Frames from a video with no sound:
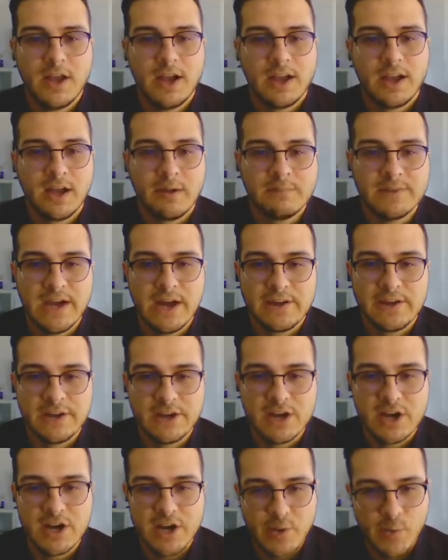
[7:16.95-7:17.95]
Come down
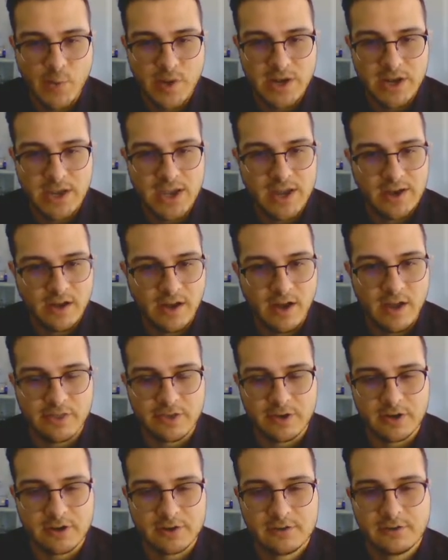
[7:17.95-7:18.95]
here, you want to hit
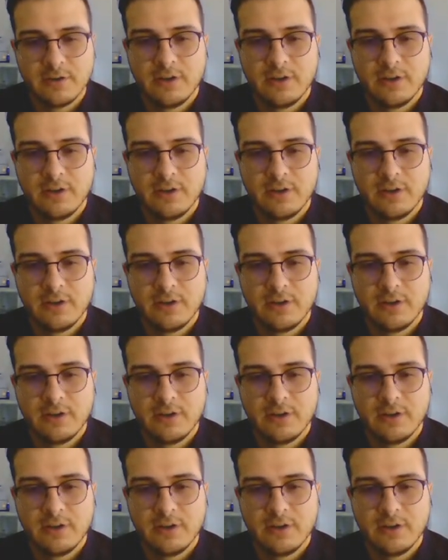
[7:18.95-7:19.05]
other.